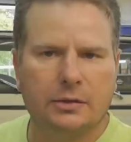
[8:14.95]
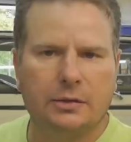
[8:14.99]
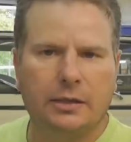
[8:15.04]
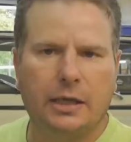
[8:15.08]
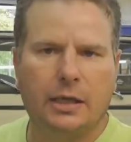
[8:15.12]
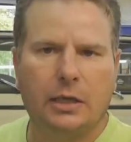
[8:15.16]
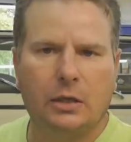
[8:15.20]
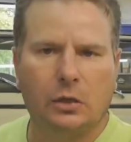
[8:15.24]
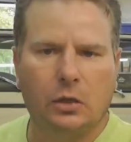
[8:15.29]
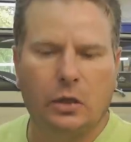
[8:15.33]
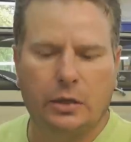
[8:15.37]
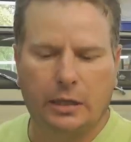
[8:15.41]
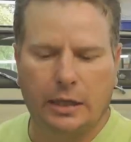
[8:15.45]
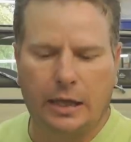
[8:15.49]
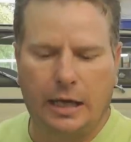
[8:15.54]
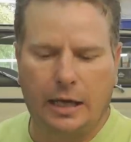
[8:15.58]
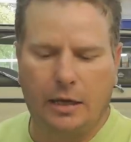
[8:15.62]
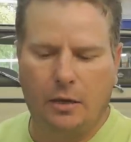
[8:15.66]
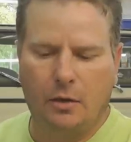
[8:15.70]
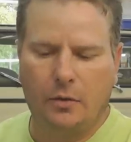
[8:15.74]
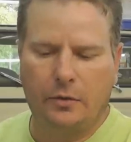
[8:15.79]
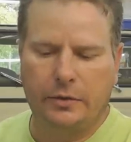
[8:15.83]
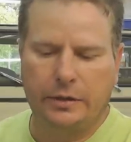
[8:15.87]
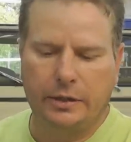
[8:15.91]
is take a look at
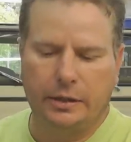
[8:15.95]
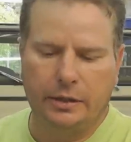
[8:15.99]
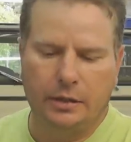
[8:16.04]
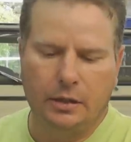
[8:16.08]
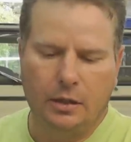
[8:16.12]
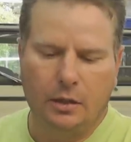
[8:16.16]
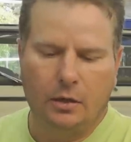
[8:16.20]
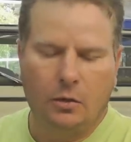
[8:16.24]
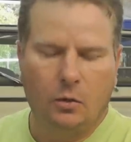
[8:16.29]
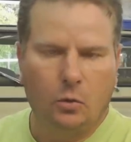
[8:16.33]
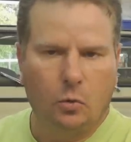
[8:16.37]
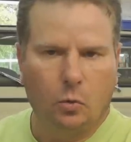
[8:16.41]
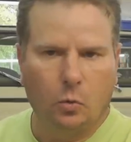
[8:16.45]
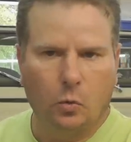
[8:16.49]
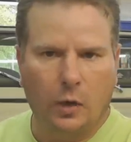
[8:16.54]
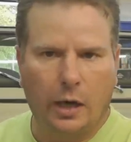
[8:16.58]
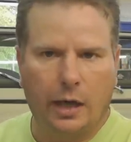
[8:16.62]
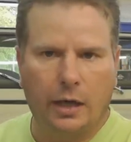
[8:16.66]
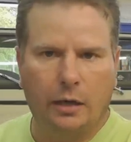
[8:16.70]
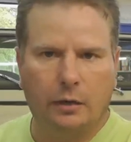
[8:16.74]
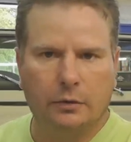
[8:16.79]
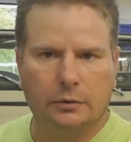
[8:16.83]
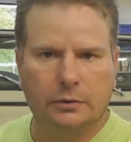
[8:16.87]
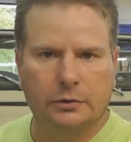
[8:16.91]
how the
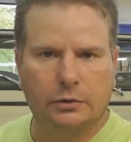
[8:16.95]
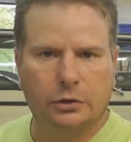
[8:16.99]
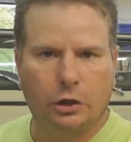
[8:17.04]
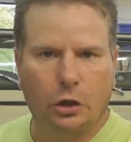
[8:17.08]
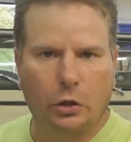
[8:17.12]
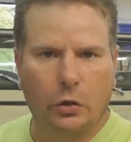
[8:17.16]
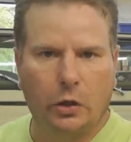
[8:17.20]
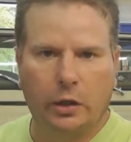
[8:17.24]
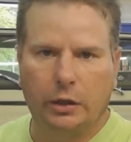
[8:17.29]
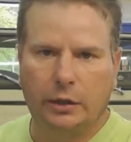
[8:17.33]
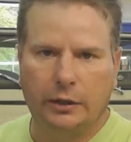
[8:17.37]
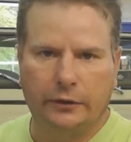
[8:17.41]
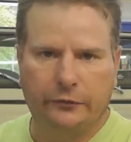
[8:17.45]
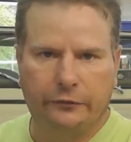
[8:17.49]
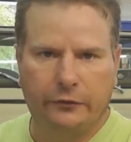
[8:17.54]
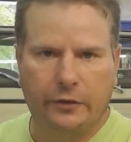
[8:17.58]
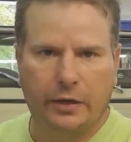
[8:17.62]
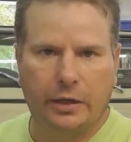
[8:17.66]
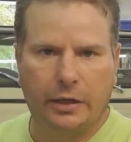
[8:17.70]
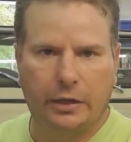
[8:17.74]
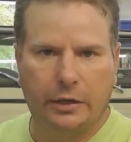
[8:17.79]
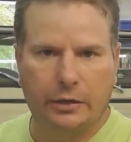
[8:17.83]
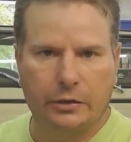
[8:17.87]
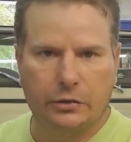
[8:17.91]
rounds currently
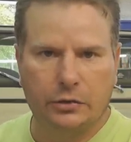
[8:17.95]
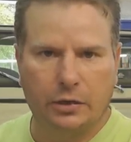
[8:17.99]
fit in the